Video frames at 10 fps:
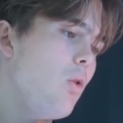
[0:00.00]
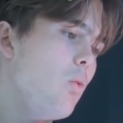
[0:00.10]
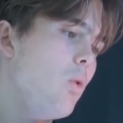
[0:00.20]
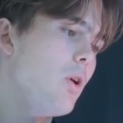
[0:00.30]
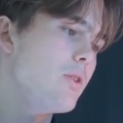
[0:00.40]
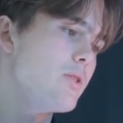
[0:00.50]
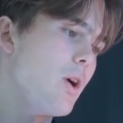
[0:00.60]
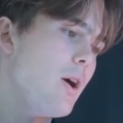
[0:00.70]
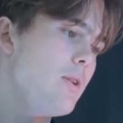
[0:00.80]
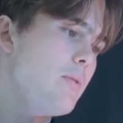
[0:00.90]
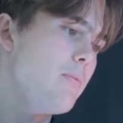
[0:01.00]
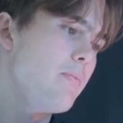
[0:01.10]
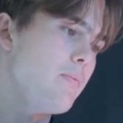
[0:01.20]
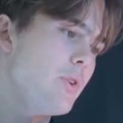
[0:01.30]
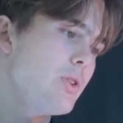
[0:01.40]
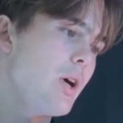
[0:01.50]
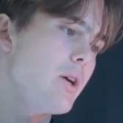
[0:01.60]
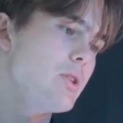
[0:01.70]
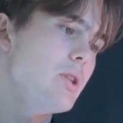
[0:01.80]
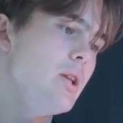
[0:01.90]
what side this
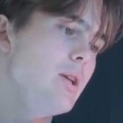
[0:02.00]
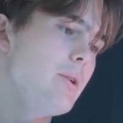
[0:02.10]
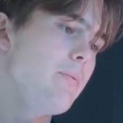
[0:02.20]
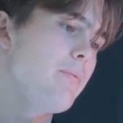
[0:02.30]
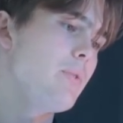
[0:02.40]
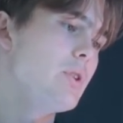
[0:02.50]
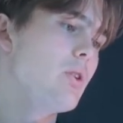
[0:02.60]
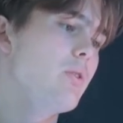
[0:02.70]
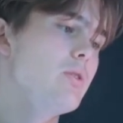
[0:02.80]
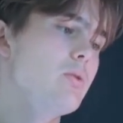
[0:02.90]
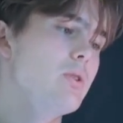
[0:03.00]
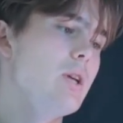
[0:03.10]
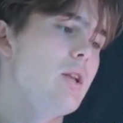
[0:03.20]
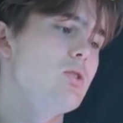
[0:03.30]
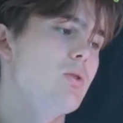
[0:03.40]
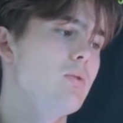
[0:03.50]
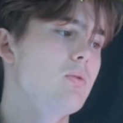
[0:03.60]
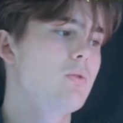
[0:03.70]
hydrogen here is going to attach on,